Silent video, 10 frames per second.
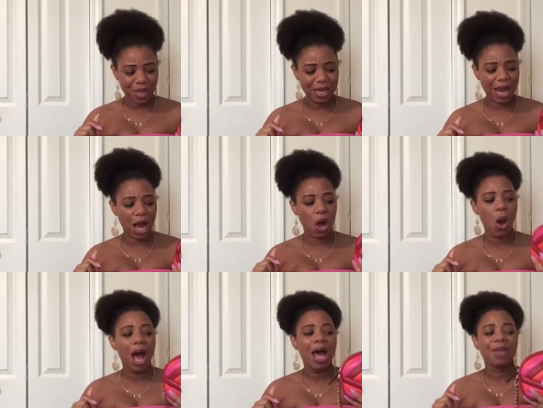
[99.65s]
Now,
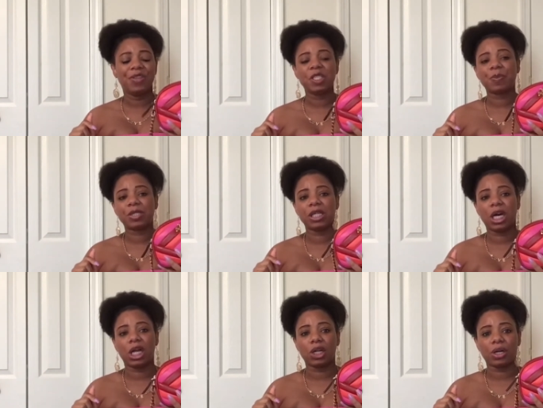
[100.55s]
this
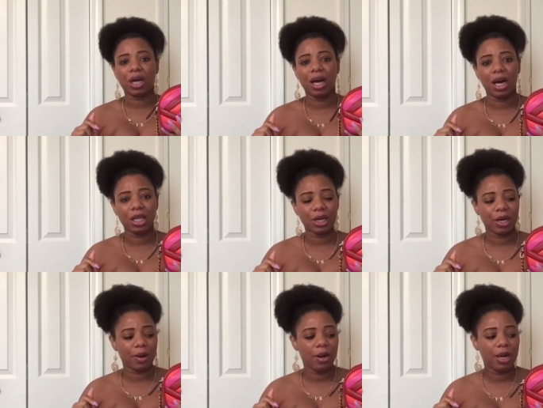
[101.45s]
particular
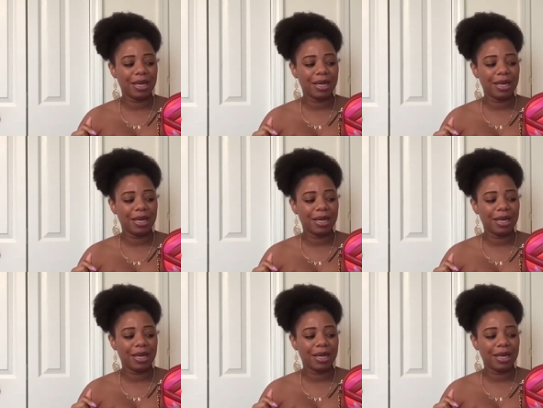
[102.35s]
color